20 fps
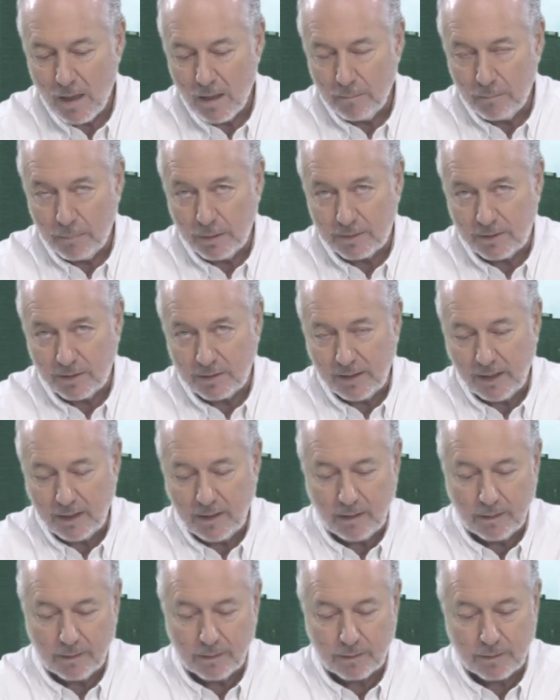But to tell
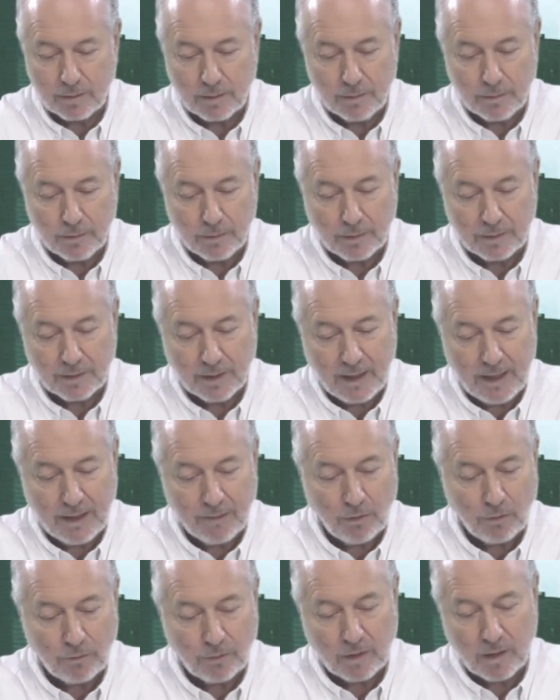you the truth, I have
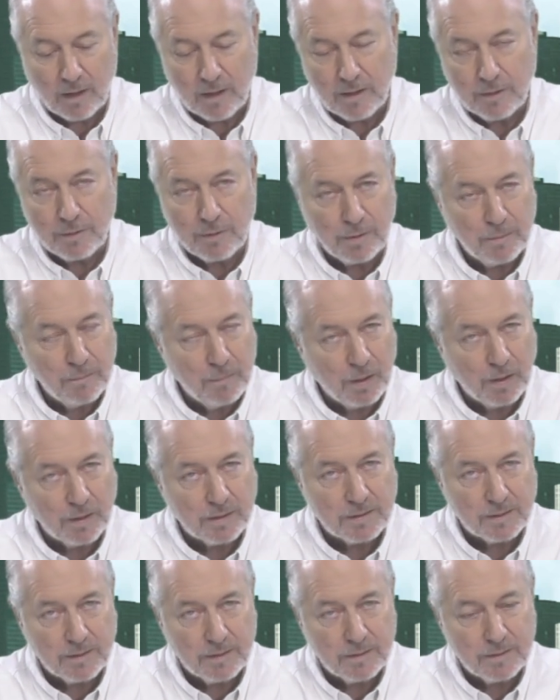over 100
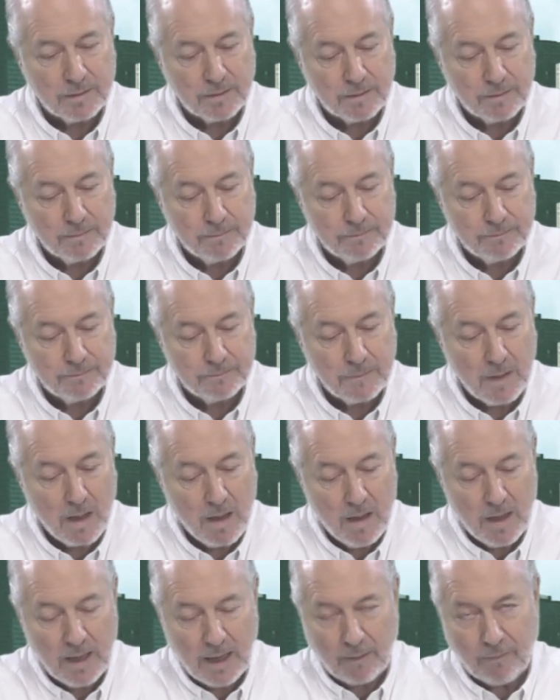bosses.
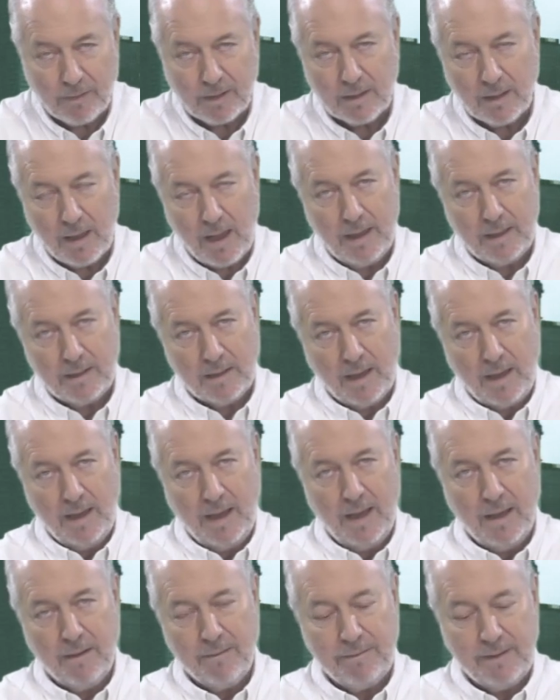Every client I
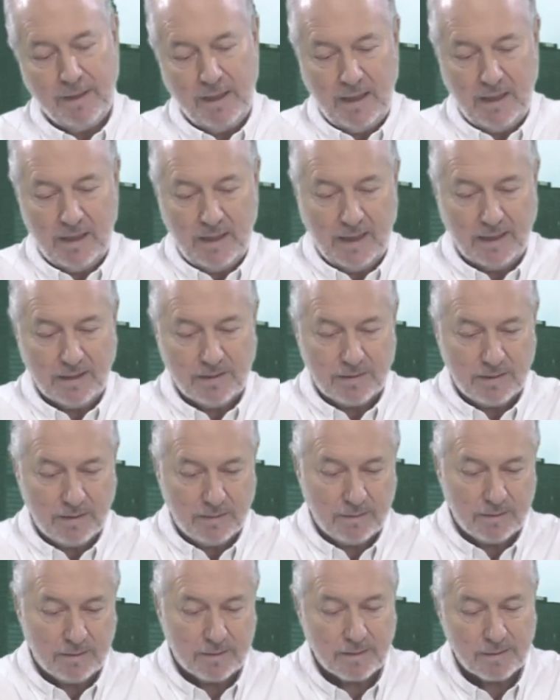have, in
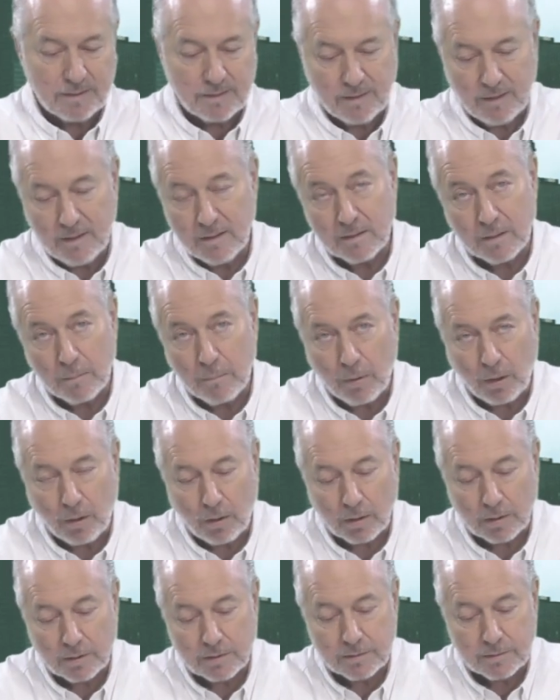essence, is a
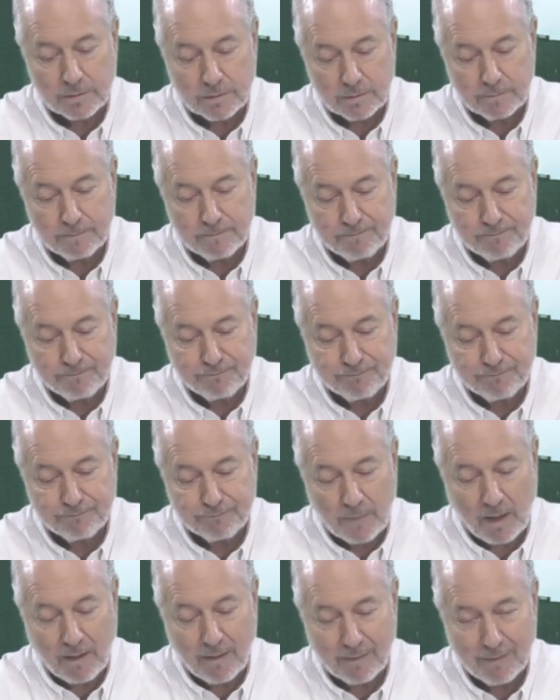boss.
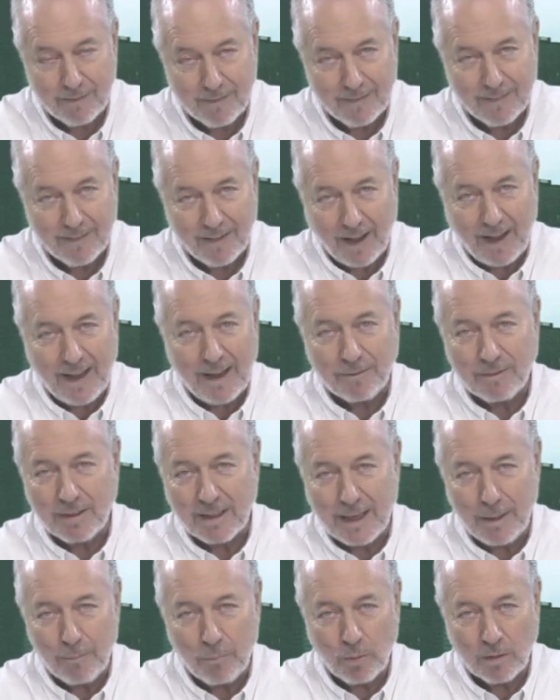I have to
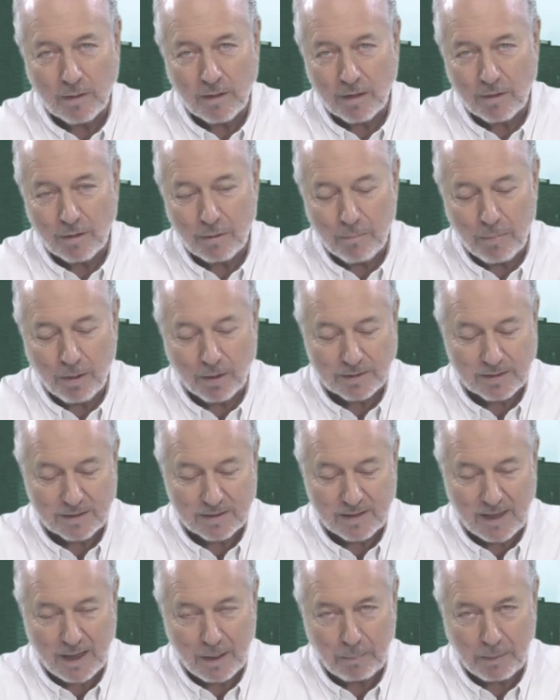keep 100
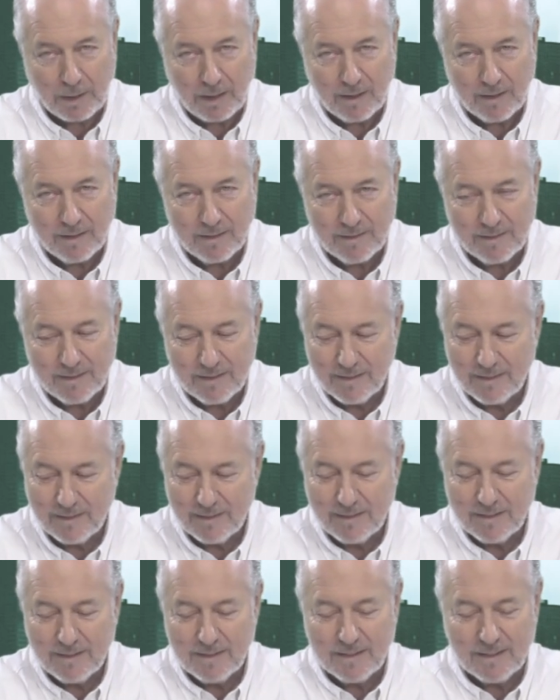bosses happy.
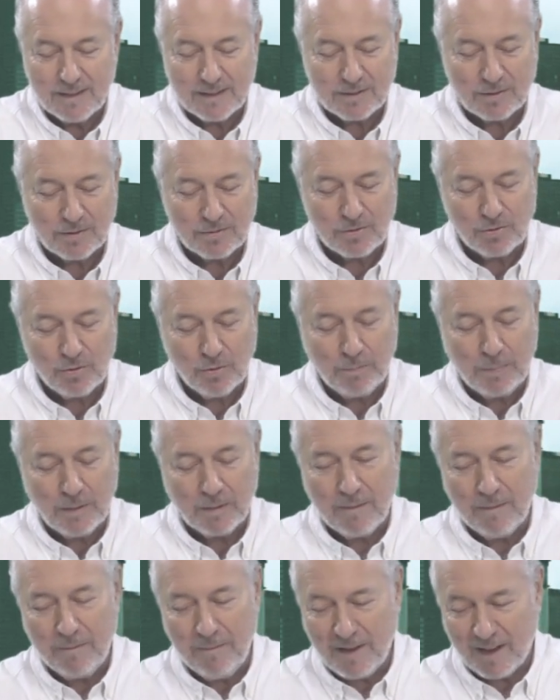Esto es super
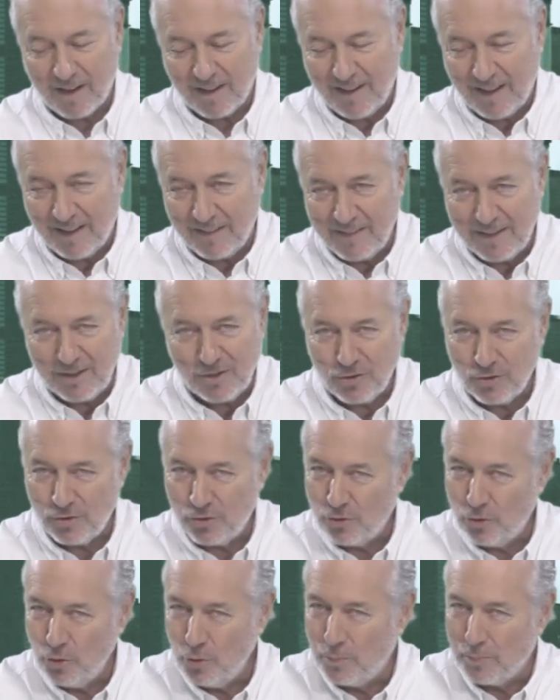verdad. This is
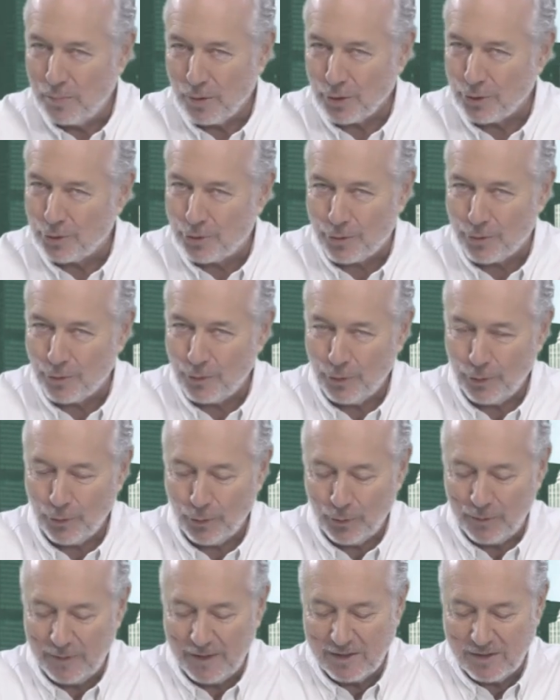super
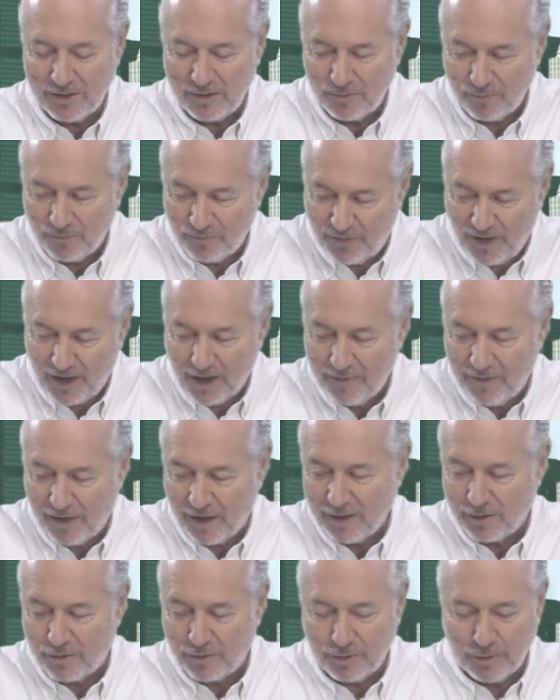true. This is very,
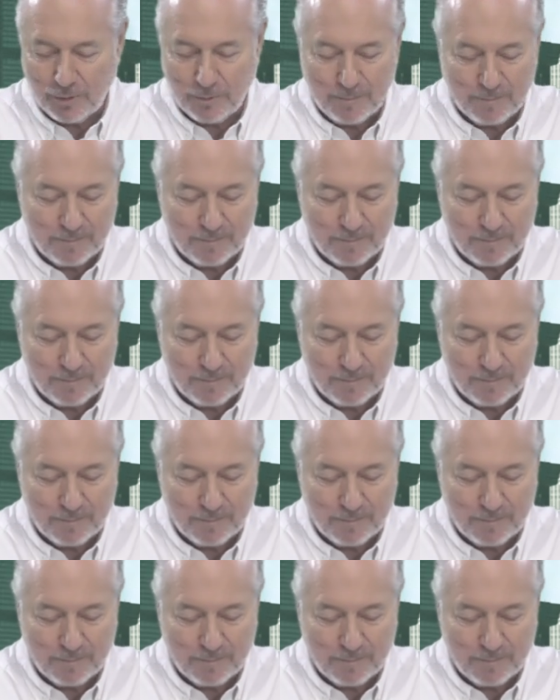very true.